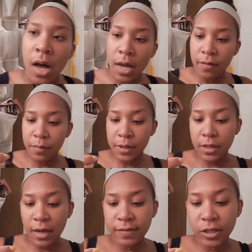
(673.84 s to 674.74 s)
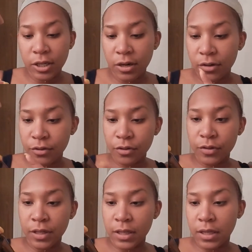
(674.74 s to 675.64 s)
I've started also
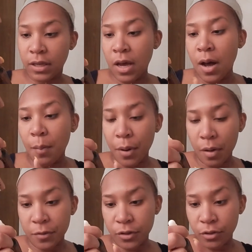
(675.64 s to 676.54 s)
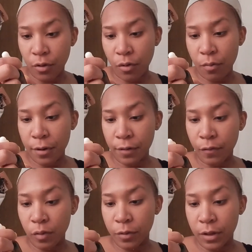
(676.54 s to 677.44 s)
using the Palmer's Cocoa Butter
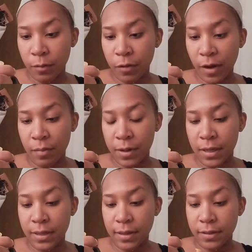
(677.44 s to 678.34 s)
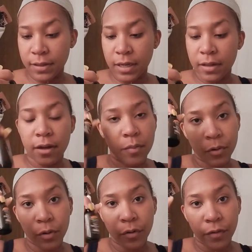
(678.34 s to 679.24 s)
Formula with vitamin E, their skin
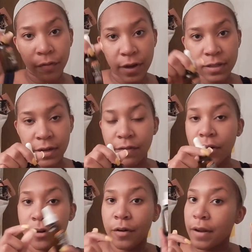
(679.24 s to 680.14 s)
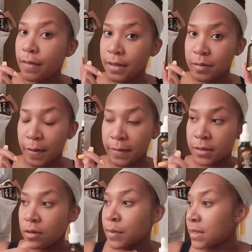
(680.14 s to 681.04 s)
therapy oil for face. And I've heard great things about
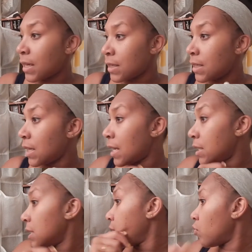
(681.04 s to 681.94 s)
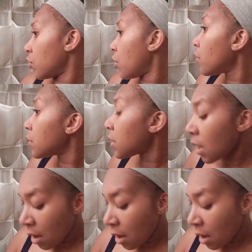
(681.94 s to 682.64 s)
this, so I'm excited to kind of see some results.